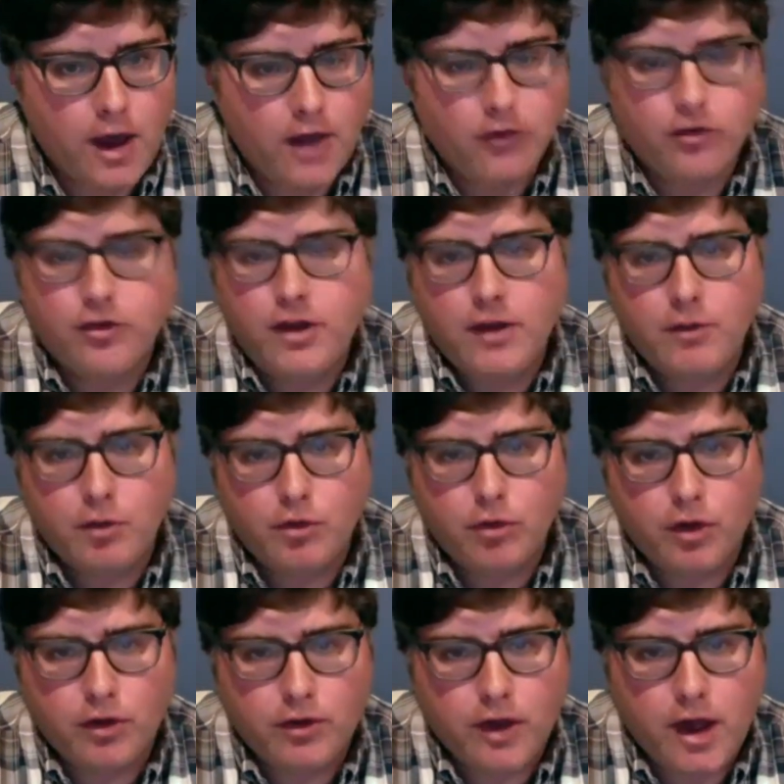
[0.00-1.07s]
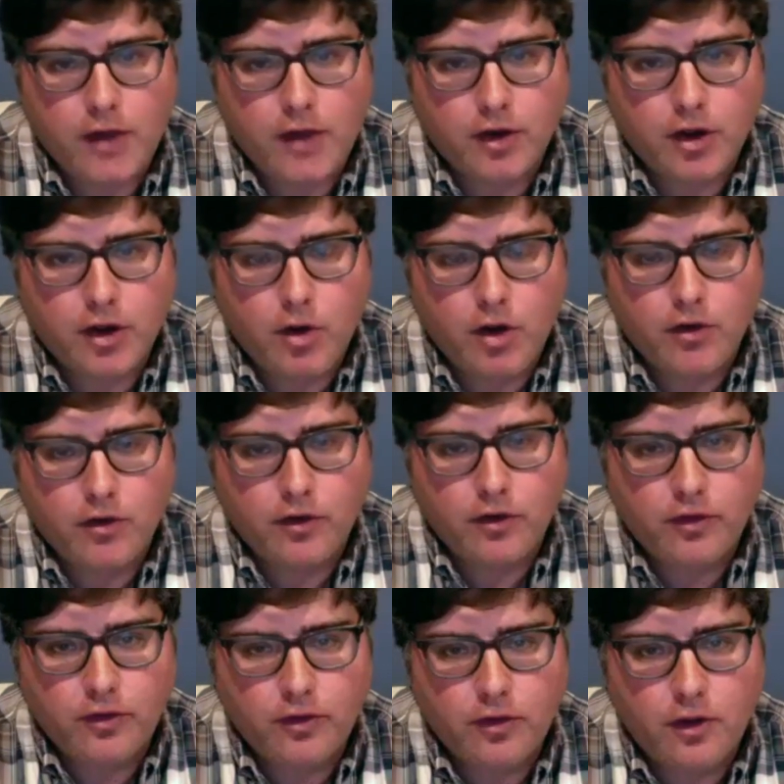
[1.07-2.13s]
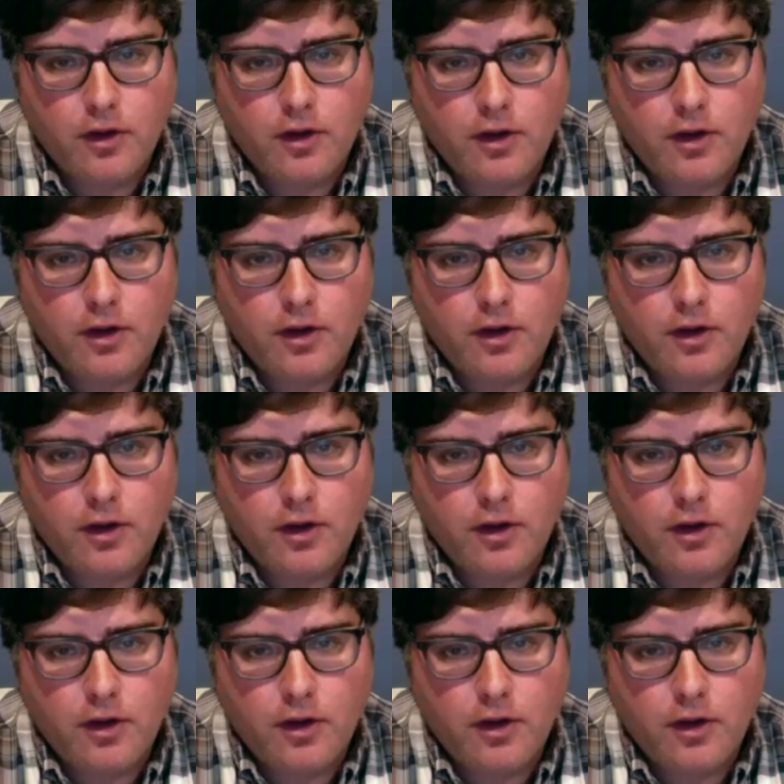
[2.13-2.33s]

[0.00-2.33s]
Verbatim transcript: And Stephen, would you like to ask any questions?